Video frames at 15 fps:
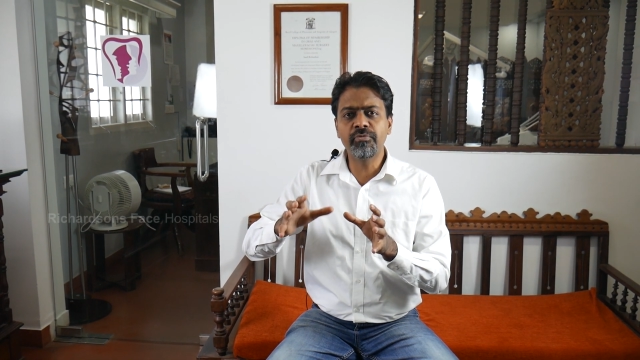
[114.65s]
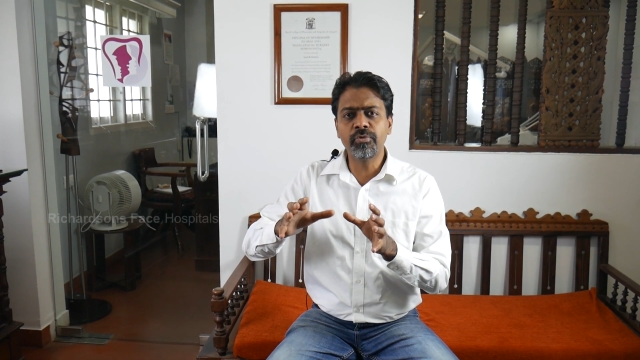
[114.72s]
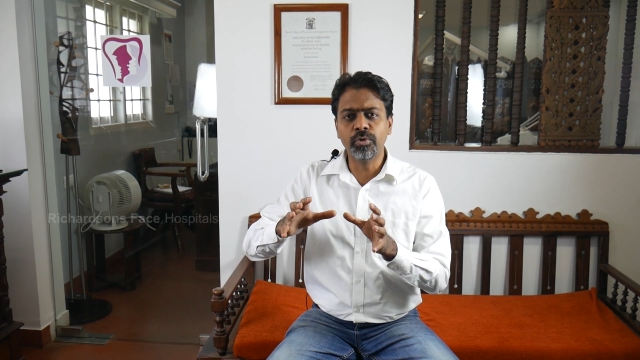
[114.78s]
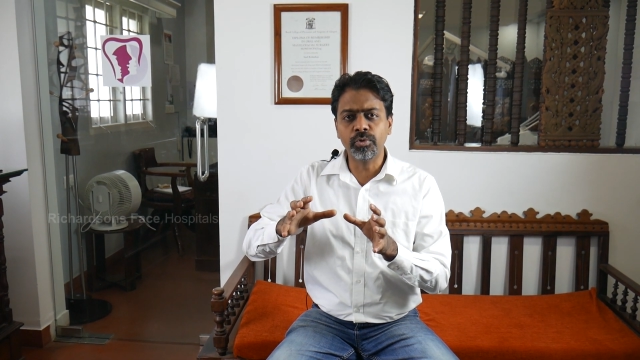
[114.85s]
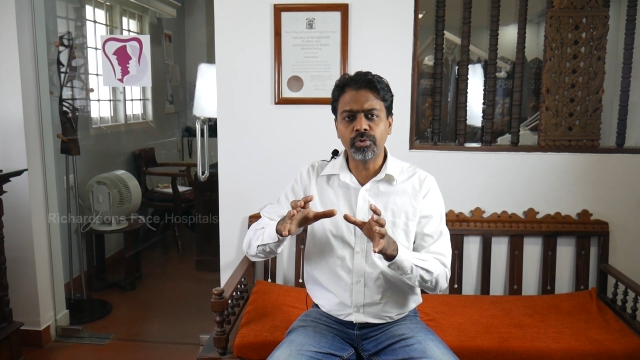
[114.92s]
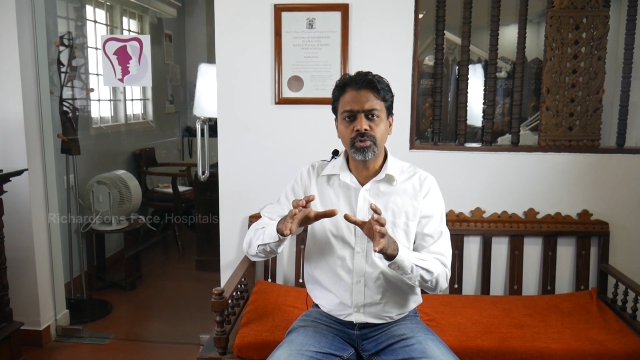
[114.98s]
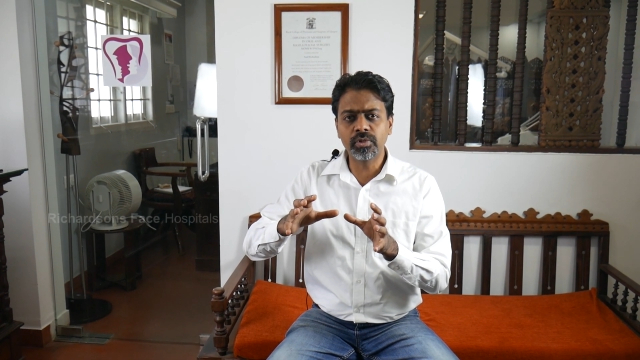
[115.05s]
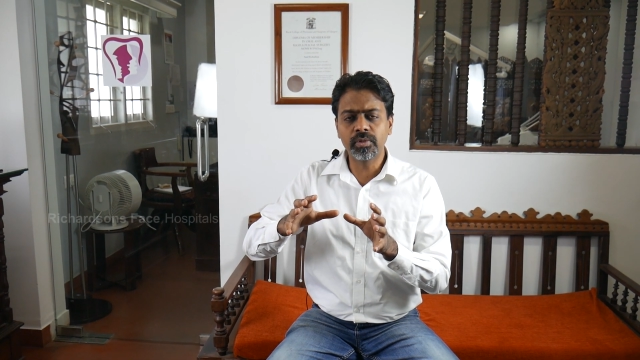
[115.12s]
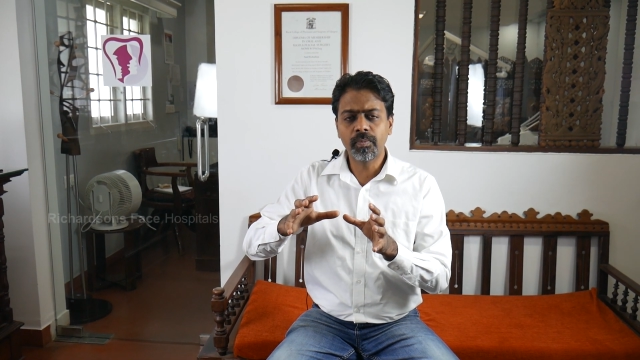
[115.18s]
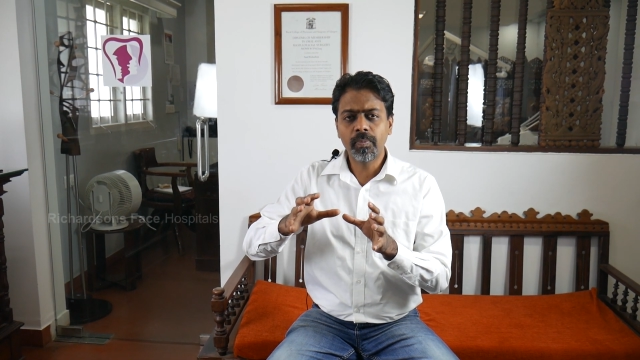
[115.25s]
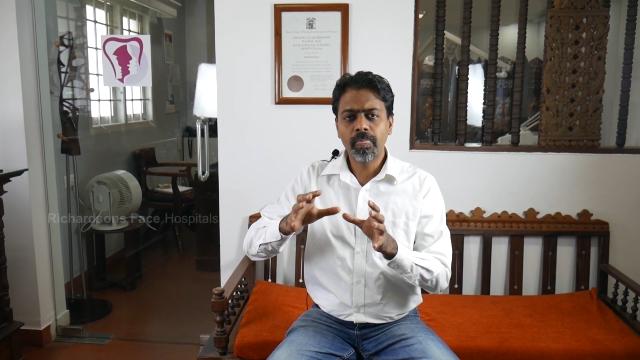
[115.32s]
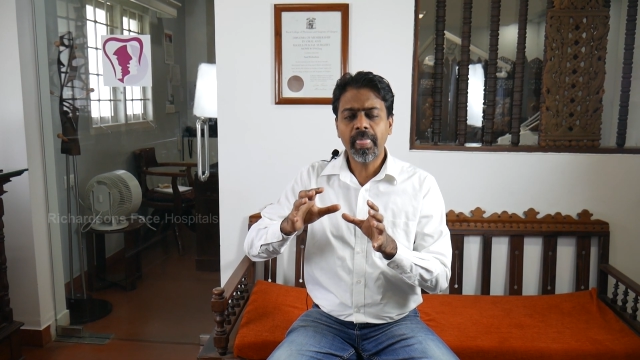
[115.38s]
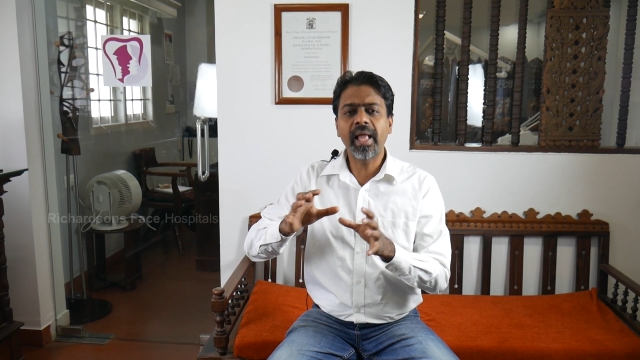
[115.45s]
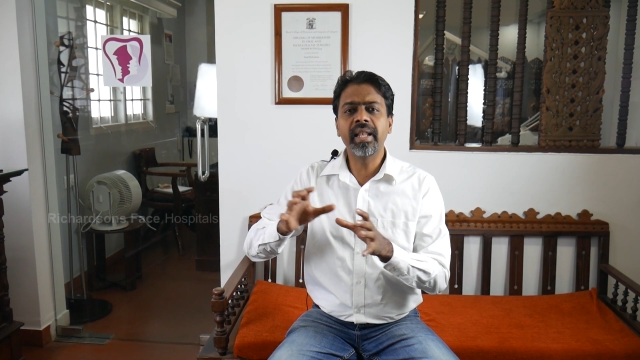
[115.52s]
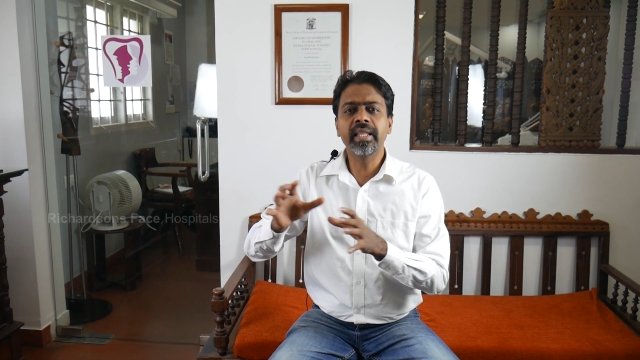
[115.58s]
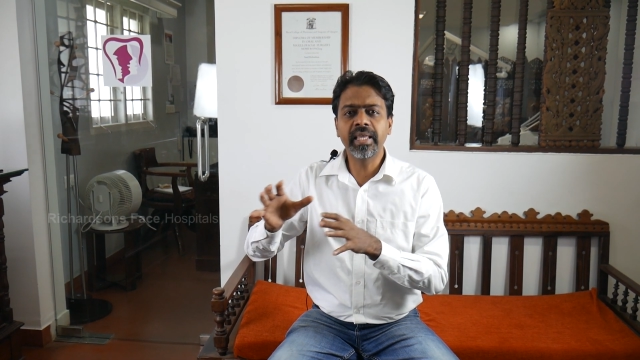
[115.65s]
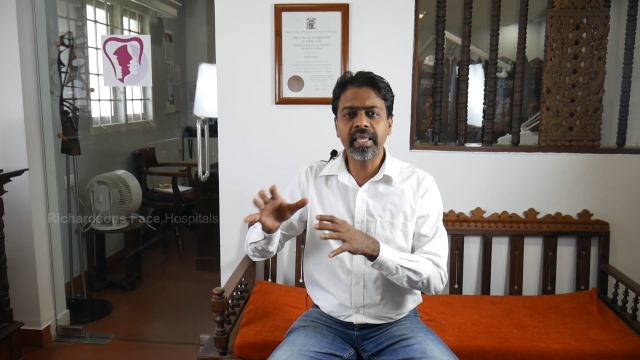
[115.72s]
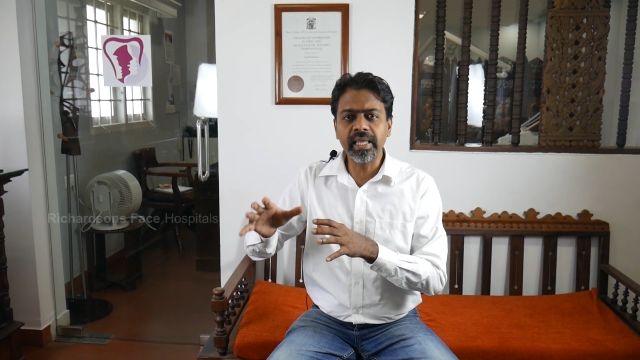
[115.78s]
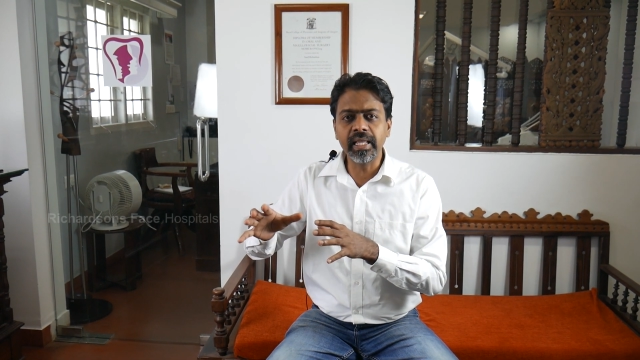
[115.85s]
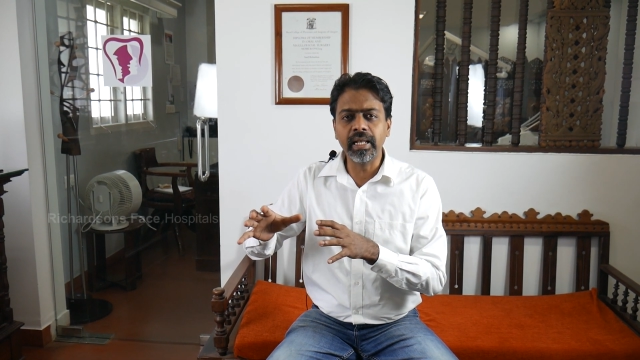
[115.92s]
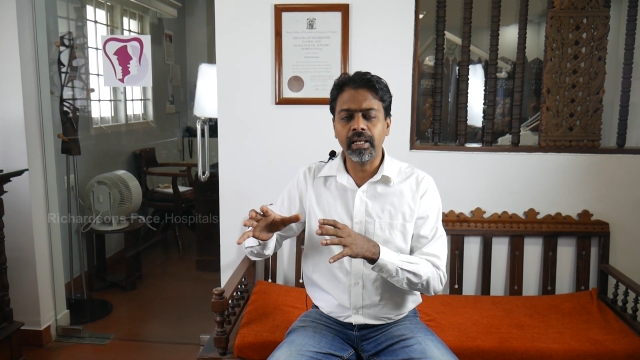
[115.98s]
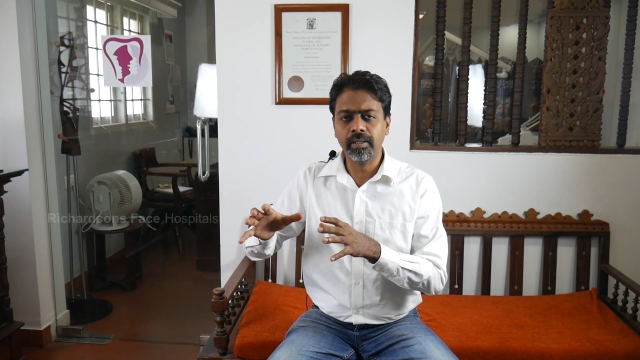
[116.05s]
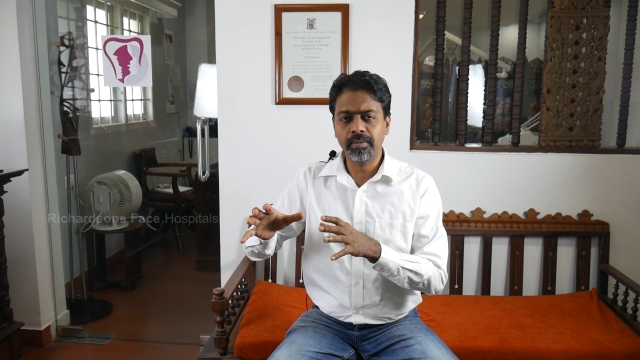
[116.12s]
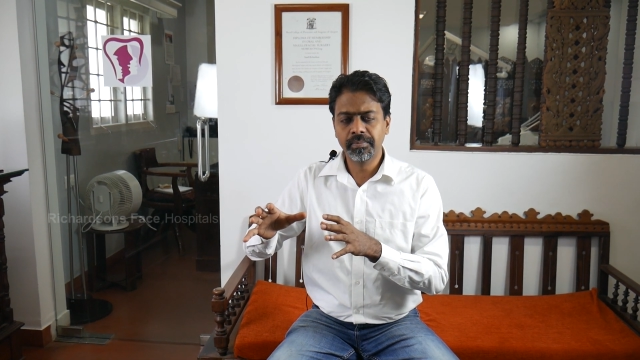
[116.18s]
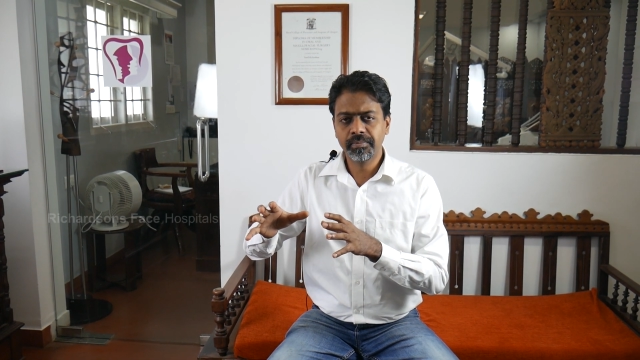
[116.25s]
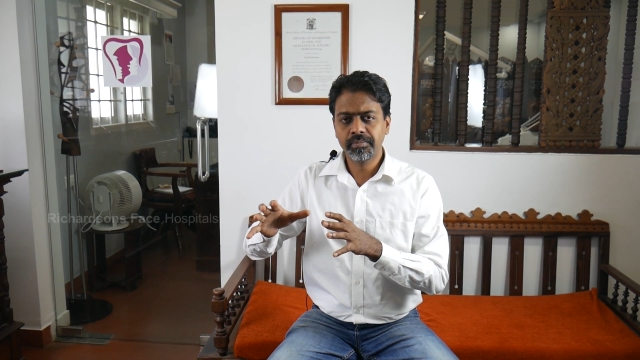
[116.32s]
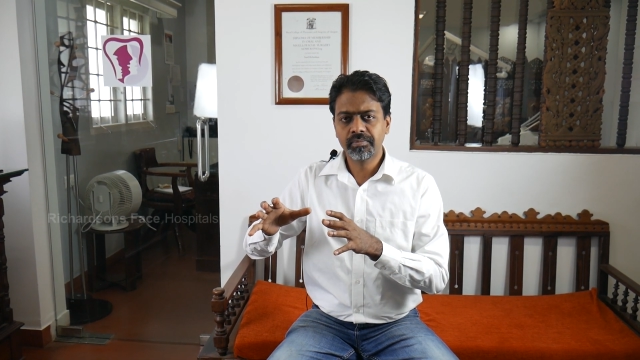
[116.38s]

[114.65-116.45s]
fuse and heal.